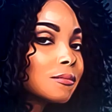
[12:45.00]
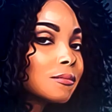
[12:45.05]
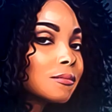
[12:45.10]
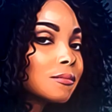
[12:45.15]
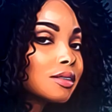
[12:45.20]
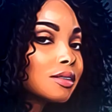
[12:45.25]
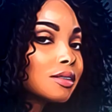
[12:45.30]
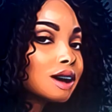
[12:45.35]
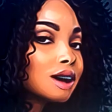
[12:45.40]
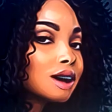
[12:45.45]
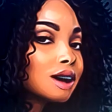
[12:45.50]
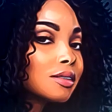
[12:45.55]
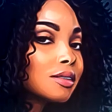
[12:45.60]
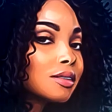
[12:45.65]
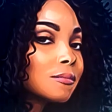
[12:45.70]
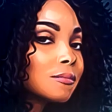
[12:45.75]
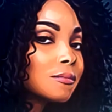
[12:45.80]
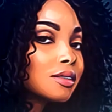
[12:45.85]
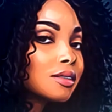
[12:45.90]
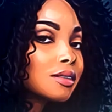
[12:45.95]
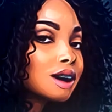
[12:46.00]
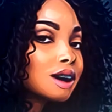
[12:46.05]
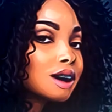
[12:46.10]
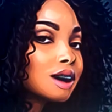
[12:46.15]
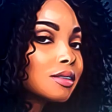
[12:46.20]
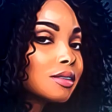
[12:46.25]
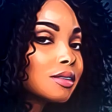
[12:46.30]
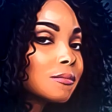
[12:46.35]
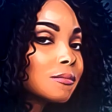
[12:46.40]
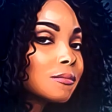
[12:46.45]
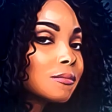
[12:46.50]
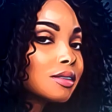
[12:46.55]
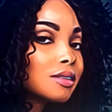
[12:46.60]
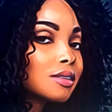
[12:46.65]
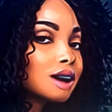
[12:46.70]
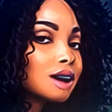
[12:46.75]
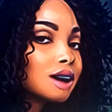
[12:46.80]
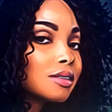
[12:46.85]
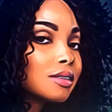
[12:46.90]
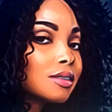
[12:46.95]
And it's giving
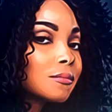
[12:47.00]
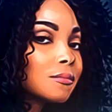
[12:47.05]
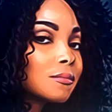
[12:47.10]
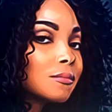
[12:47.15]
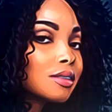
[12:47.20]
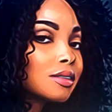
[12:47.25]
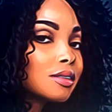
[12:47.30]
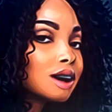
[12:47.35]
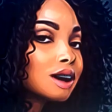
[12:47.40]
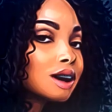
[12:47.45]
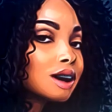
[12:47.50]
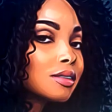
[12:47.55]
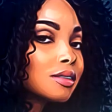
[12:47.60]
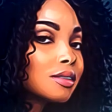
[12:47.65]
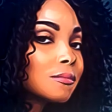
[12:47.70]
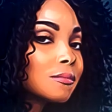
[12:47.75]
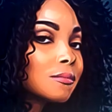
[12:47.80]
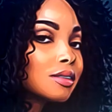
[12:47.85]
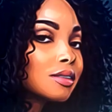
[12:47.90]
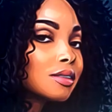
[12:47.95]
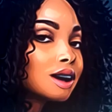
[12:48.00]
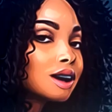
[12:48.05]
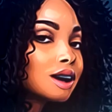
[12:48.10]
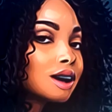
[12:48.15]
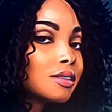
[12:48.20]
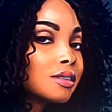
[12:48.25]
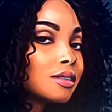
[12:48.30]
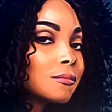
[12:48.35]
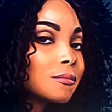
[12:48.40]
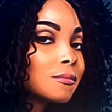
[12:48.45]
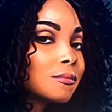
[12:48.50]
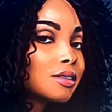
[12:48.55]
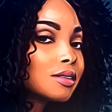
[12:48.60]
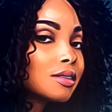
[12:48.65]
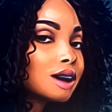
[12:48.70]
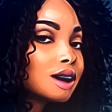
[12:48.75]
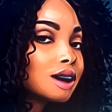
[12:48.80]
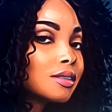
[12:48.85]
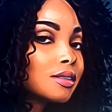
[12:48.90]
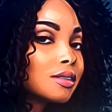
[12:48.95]
psychological abuse, okay? It's giving very
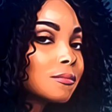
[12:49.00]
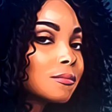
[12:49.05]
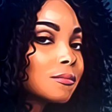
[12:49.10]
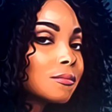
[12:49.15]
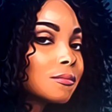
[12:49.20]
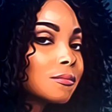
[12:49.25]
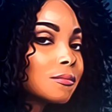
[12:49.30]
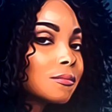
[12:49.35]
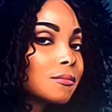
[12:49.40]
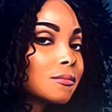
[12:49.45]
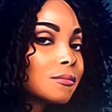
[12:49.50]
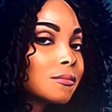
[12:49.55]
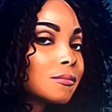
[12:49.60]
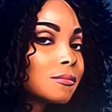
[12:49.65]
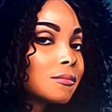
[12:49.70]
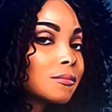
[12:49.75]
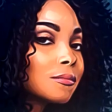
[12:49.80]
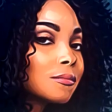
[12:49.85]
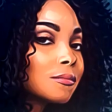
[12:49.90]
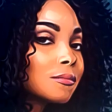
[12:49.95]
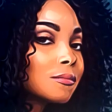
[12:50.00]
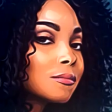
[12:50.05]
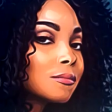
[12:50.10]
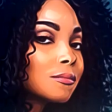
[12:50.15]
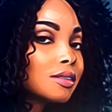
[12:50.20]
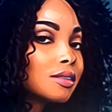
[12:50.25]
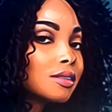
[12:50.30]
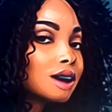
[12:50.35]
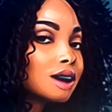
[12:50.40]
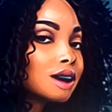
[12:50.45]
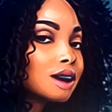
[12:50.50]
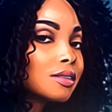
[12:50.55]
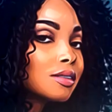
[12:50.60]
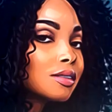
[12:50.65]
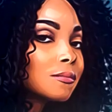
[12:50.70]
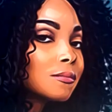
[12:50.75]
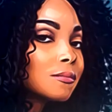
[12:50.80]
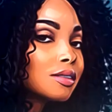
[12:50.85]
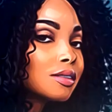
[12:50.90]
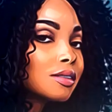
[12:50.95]
much psychological abuse. You did
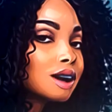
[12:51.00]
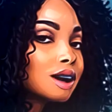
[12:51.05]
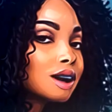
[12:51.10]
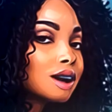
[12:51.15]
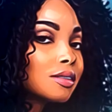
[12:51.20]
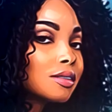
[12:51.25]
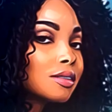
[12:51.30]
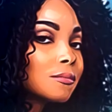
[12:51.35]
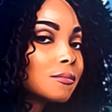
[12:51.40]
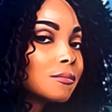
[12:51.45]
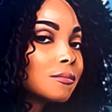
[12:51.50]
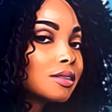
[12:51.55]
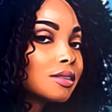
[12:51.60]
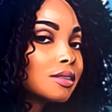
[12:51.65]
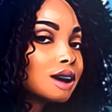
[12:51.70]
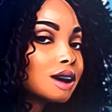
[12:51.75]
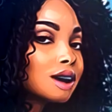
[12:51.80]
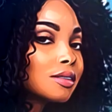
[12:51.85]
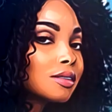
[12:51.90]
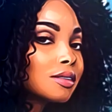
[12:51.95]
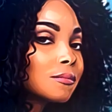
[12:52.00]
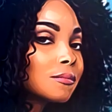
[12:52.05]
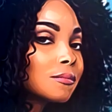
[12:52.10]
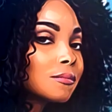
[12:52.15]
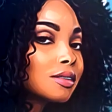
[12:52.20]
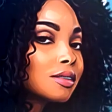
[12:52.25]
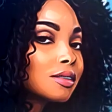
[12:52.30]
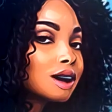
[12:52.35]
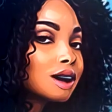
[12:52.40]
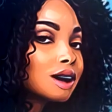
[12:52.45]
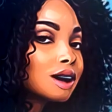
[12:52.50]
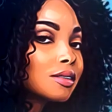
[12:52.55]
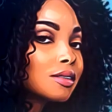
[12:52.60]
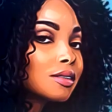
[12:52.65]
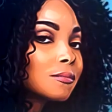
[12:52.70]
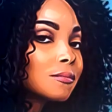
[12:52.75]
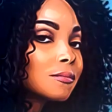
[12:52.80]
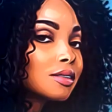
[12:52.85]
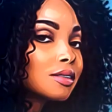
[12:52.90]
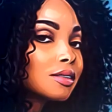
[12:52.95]
not do anything to Morgan
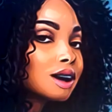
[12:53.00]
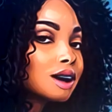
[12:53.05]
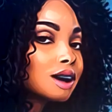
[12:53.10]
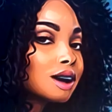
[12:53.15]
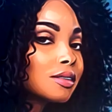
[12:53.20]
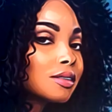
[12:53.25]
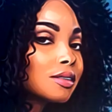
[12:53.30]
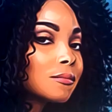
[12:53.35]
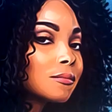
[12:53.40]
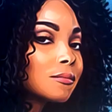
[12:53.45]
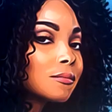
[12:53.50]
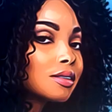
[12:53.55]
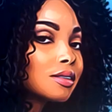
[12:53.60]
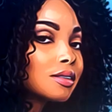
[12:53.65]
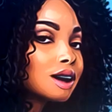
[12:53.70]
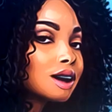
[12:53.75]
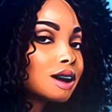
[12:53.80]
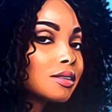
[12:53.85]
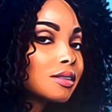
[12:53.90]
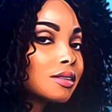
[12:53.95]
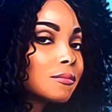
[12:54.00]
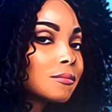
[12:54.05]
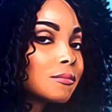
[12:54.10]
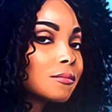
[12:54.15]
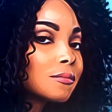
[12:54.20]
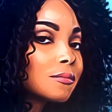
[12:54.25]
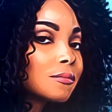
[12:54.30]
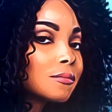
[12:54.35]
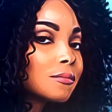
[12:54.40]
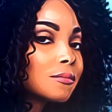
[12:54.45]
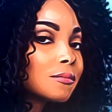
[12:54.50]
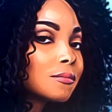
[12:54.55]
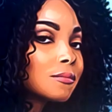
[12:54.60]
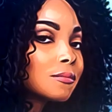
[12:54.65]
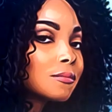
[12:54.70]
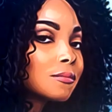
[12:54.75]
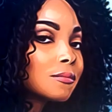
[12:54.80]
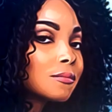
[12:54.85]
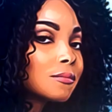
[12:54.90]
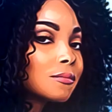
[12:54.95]
that was the end all be all.
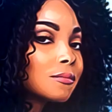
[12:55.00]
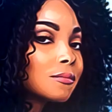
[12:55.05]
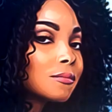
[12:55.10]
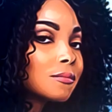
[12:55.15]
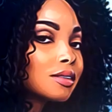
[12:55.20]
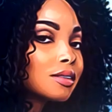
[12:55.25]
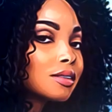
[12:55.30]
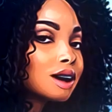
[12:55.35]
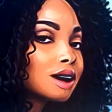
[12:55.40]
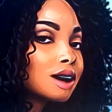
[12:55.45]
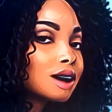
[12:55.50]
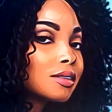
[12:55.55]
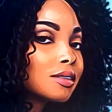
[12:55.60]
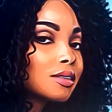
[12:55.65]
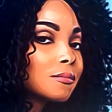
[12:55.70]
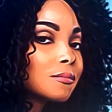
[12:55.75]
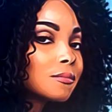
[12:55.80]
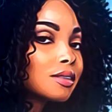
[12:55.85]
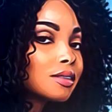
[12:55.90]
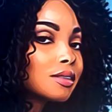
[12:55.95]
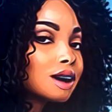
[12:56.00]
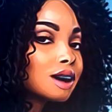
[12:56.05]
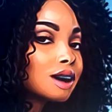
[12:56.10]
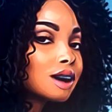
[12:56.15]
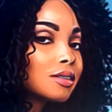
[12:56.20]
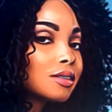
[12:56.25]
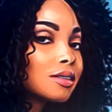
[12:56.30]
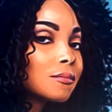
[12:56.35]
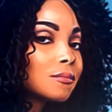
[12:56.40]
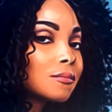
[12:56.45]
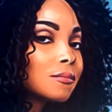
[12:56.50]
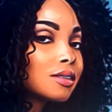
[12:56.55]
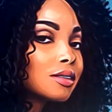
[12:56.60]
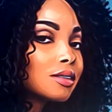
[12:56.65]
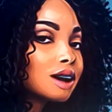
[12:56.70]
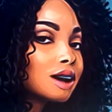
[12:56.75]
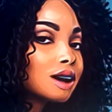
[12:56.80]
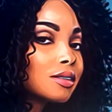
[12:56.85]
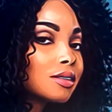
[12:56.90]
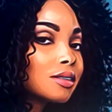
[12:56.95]
Morgan is something,
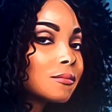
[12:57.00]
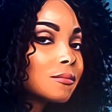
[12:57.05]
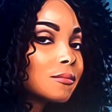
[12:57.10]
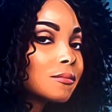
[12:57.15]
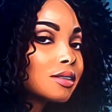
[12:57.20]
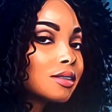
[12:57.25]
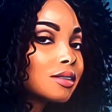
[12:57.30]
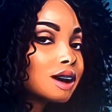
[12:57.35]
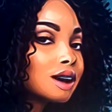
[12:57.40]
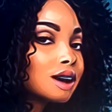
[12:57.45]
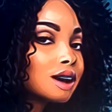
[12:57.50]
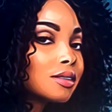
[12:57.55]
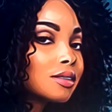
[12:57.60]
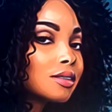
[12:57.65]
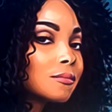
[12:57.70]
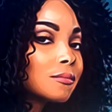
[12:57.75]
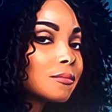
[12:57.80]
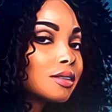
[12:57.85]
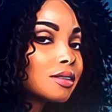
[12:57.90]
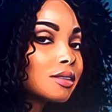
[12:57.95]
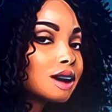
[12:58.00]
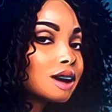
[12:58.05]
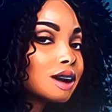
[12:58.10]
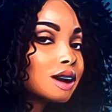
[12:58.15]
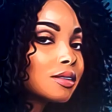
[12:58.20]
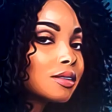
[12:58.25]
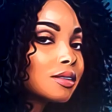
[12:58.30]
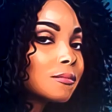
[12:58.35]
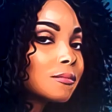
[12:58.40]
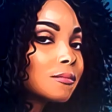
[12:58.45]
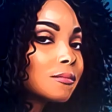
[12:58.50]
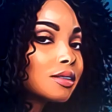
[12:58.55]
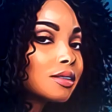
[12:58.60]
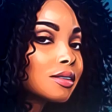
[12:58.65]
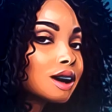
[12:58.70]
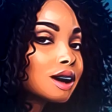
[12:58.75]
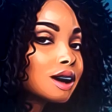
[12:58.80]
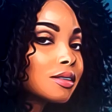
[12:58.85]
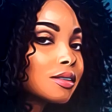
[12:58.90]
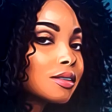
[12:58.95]
baby. I don't know what she is, honey.
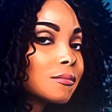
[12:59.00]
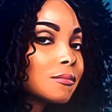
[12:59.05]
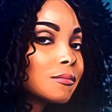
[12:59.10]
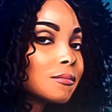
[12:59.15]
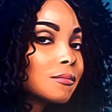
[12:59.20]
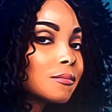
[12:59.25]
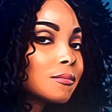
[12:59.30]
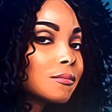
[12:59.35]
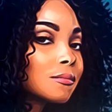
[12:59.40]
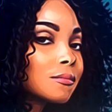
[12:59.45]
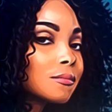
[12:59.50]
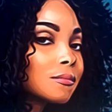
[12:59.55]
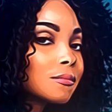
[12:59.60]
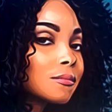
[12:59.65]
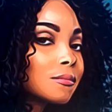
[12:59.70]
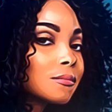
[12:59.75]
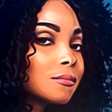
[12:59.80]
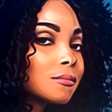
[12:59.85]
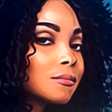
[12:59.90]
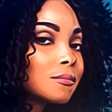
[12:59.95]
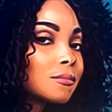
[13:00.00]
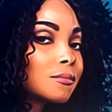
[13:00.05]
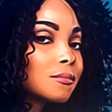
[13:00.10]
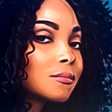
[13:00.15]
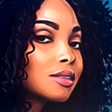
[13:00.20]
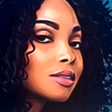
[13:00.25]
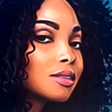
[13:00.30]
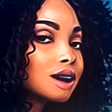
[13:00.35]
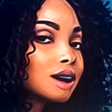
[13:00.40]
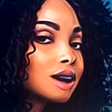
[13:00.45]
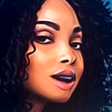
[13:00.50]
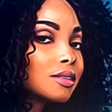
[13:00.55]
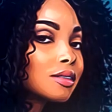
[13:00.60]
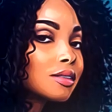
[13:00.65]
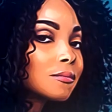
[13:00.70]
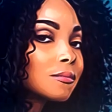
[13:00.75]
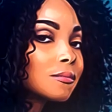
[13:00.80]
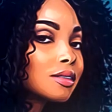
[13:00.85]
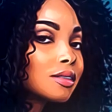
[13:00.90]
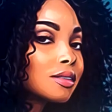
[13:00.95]
But she done did such a number on
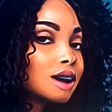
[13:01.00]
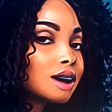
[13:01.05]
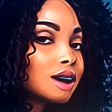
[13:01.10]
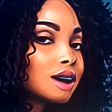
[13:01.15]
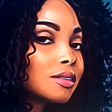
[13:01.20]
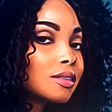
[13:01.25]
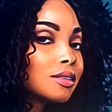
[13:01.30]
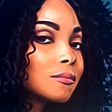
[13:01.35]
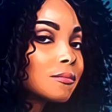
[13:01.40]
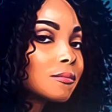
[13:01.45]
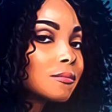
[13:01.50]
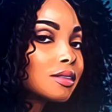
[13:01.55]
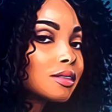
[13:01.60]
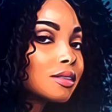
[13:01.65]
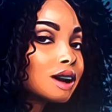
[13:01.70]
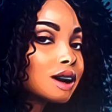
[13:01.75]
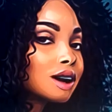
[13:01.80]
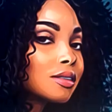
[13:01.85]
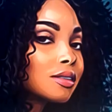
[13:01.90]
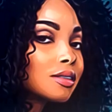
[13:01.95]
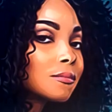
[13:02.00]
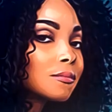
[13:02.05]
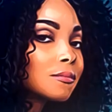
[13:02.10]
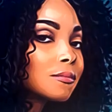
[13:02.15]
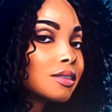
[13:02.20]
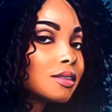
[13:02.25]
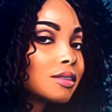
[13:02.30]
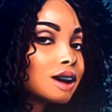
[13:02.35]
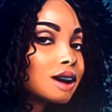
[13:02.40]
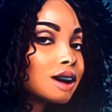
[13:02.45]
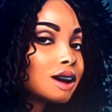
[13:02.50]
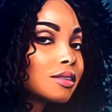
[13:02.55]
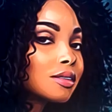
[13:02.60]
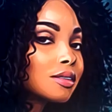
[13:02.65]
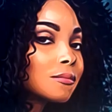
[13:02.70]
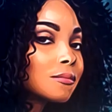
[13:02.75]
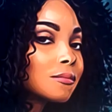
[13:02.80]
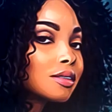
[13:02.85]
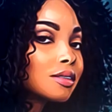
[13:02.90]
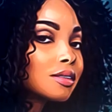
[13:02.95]
Ben, he thinks he needs to get an
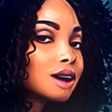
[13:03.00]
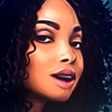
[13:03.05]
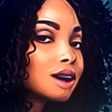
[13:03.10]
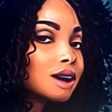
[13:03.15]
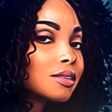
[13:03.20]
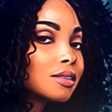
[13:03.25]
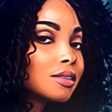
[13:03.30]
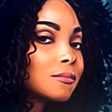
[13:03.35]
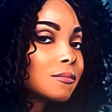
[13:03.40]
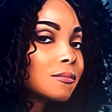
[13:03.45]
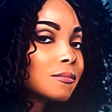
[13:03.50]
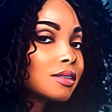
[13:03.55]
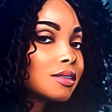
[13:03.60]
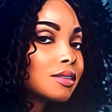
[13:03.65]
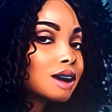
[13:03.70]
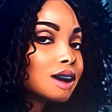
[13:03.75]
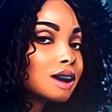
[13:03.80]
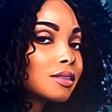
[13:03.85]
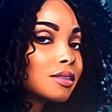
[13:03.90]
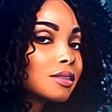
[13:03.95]
exorcist. This is crazy.